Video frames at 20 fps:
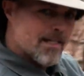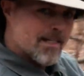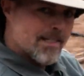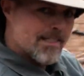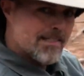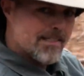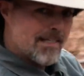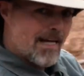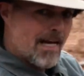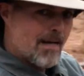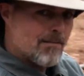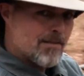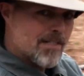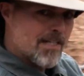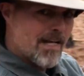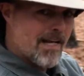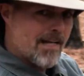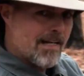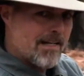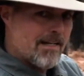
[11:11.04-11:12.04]
Sam
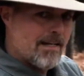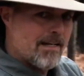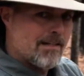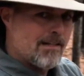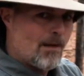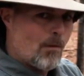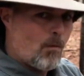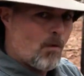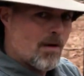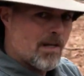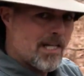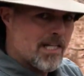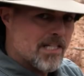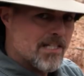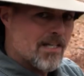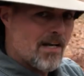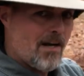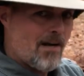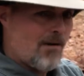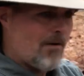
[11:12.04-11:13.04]
said that what he
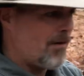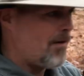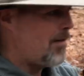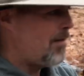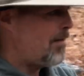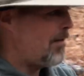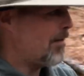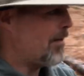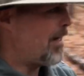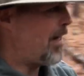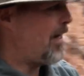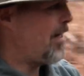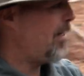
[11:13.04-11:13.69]
saw, okay,